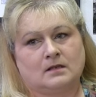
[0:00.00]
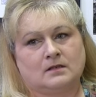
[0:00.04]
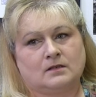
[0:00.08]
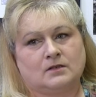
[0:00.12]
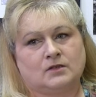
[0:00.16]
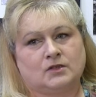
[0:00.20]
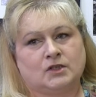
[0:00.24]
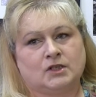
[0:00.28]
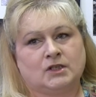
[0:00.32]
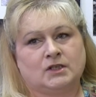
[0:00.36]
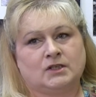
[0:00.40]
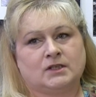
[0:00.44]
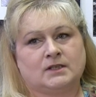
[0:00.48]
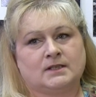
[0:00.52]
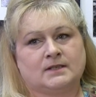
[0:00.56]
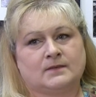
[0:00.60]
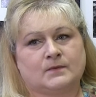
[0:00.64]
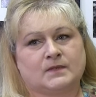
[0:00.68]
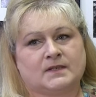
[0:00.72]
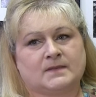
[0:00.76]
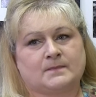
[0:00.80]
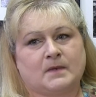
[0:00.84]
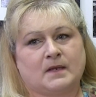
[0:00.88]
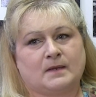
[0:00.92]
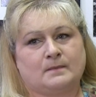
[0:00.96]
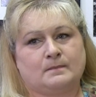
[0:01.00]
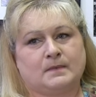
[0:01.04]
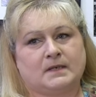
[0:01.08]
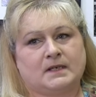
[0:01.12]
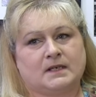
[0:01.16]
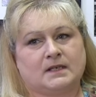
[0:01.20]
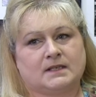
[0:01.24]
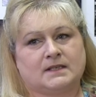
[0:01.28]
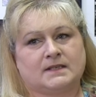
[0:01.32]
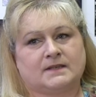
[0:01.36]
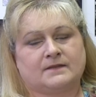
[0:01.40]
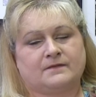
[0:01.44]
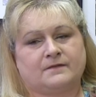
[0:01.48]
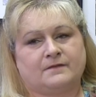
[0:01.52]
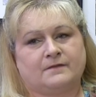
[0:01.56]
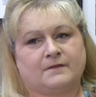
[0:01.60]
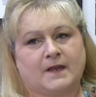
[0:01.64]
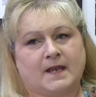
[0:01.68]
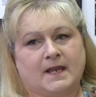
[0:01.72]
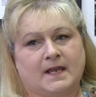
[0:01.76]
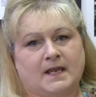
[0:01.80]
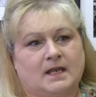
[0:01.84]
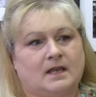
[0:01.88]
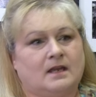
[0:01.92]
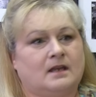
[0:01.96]
She just was my biggest
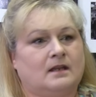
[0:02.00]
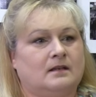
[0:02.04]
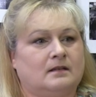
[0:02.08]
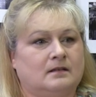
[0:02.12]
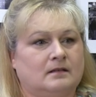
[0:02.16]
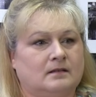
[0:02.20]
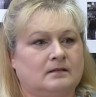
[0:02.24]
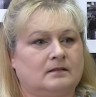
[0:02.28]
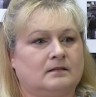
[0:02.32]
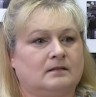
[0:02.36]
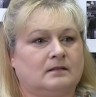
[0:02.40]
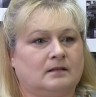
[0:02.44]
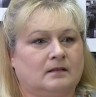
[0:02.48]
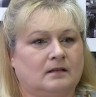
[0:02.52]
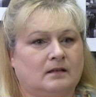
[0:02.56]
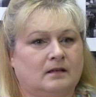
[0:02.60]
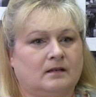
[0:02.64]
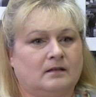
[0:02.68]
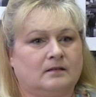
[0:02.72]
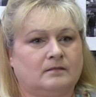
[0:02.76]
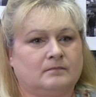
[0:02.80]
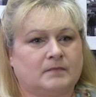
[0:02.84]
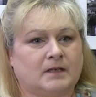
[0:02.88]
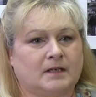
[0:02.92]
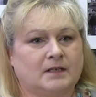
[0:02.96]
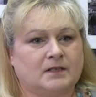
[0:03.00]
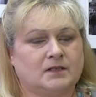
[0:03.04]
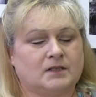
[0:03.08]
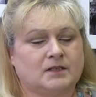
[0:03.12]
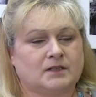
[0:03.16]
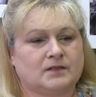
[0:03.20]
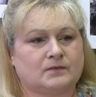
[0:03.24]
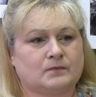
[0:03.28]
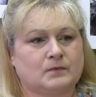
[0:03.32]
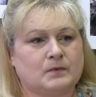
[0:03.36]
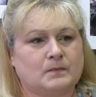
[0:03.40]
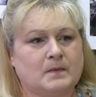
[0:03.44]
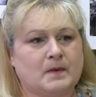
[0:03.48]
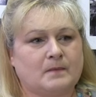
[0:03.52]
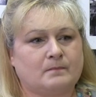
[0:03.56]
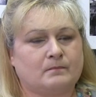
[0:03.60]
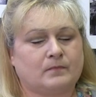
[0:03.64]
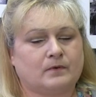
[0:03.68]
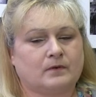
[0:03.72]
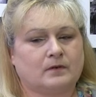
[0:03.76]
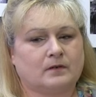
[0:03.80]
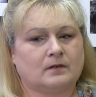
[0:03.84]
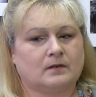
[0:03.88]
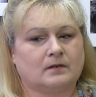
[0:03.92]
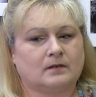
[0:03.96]
fan. I just
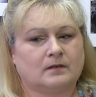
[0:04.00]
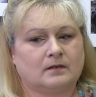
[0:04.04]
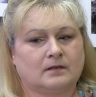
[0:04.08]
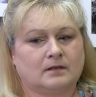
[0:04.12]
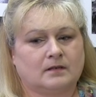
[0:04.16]
remember